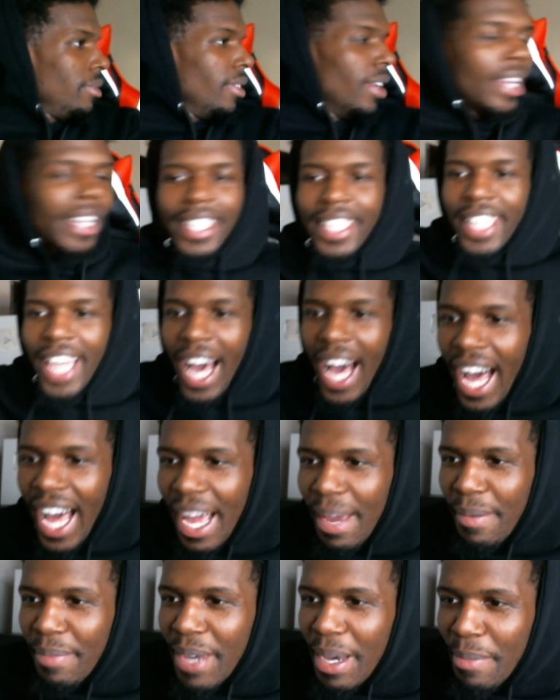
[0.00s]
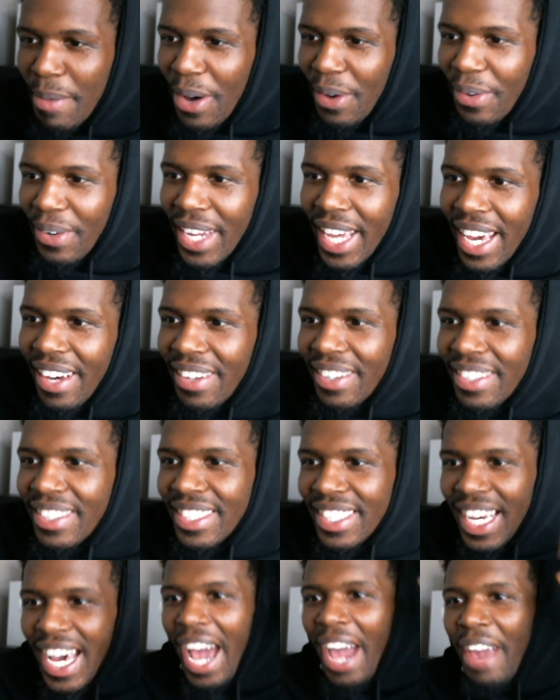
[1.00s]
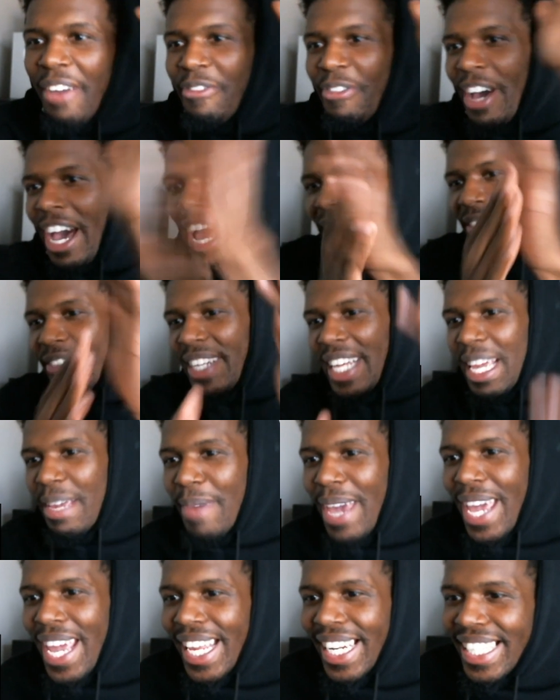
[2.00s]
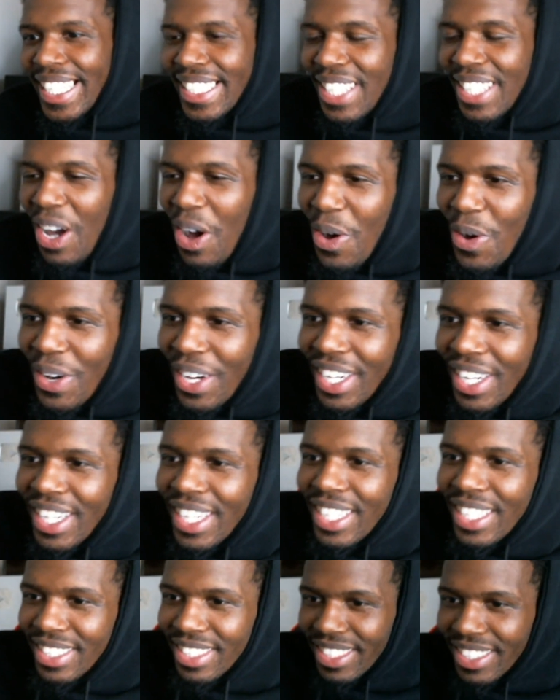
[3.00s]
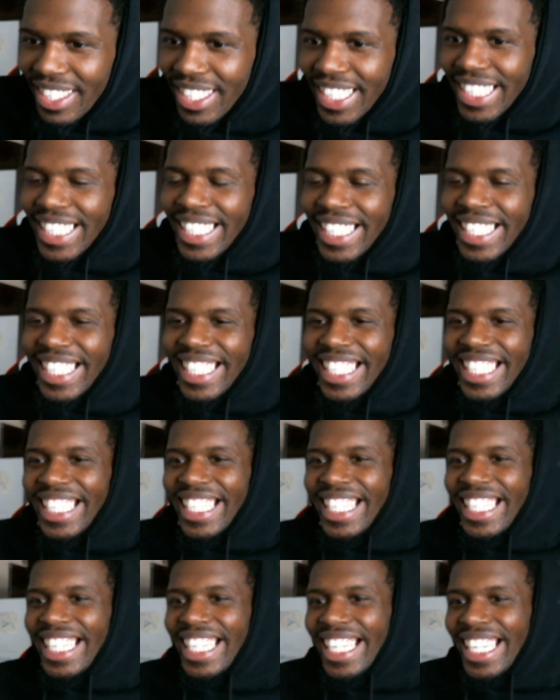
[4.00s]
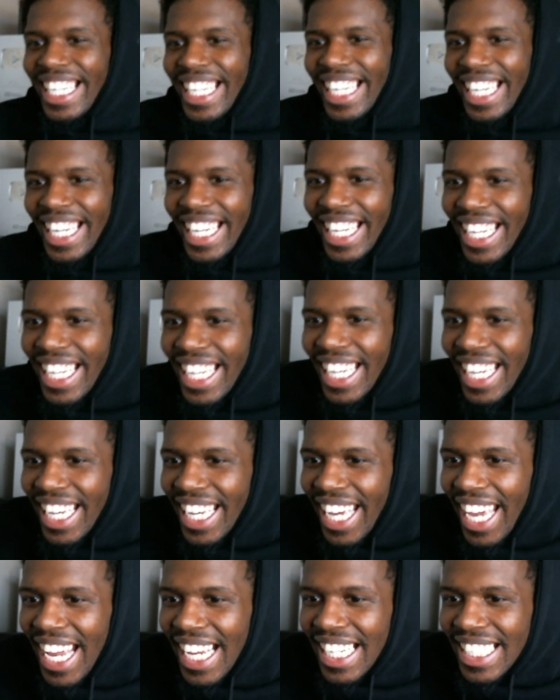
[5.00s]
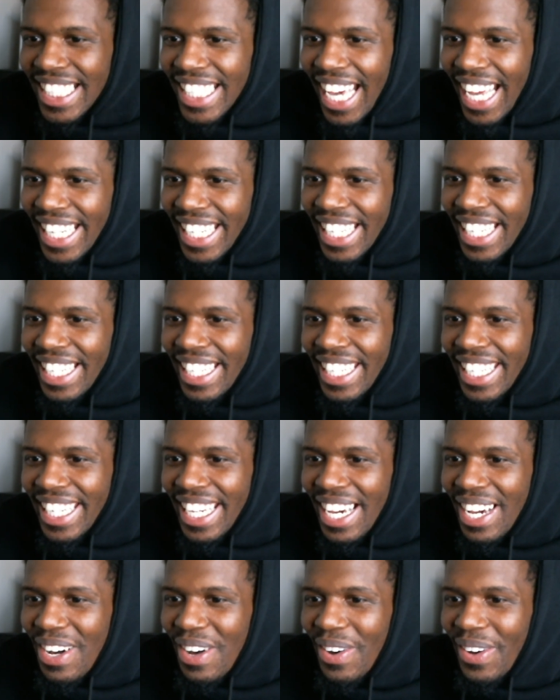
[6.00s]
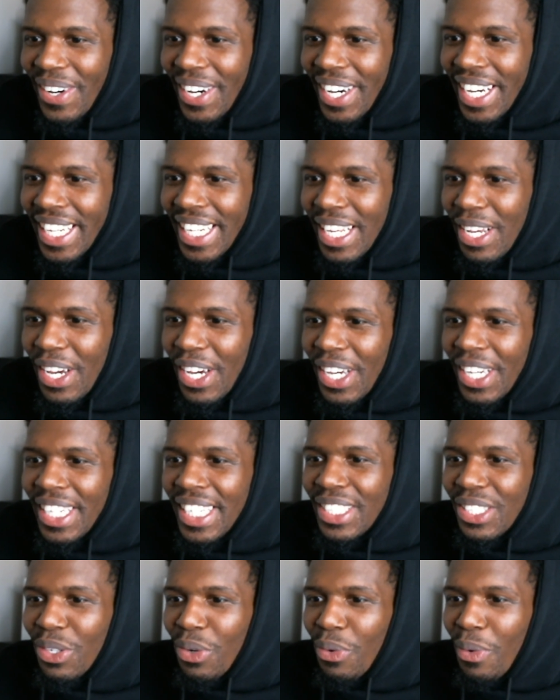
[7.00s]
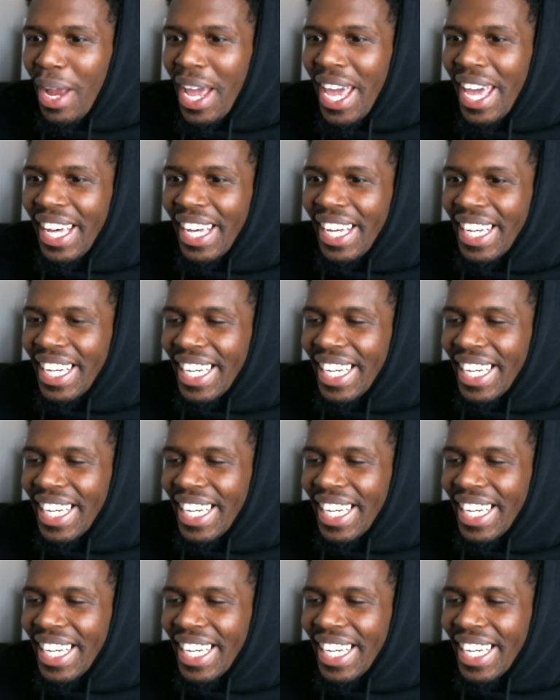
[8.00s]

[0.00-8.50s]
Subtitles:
Dime. Come on, now. High five, teammate. Let's go. Ooh. And she got the hoodie on. Hoodie Saraya.